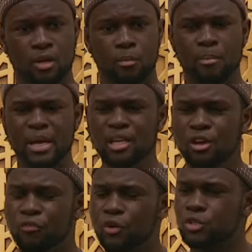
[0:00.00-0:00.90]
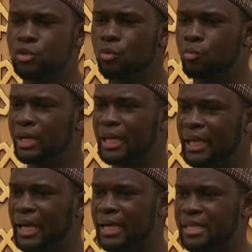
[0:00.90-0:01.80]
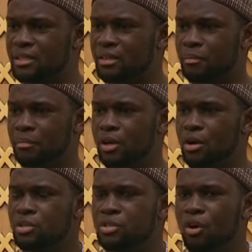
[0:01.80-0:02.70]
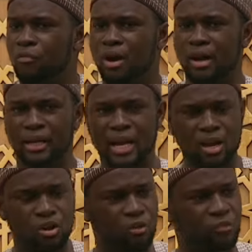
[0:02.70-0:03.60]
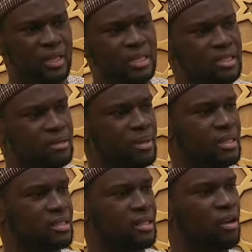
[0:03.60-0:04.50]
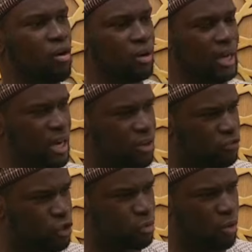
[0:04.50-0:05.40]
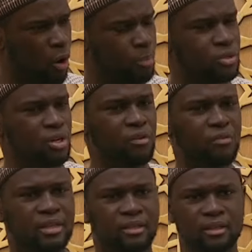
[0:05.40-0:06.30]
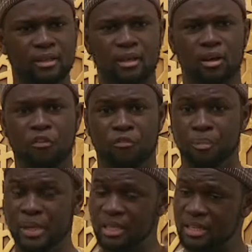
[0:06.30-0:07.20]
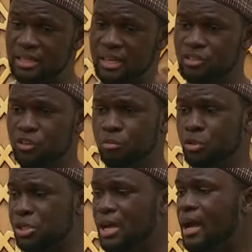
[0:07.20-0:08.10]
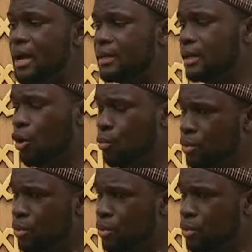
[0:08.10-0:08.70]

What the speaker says: Many of us don't realize, because of our lack of intimacy or lack of just observing, of being in a state of mushahada or